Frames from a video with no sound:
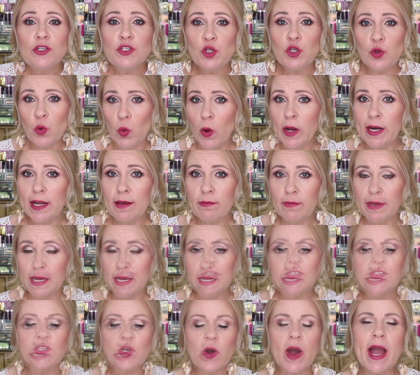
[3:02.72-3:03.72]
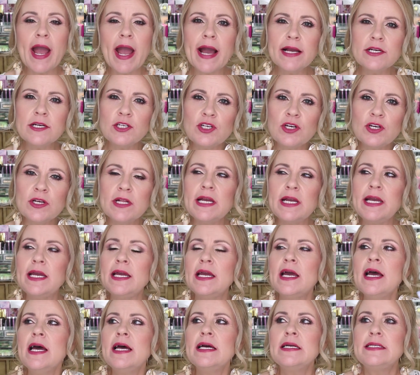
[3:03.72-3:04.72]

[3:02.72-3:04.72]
20 minutes. So, so I actually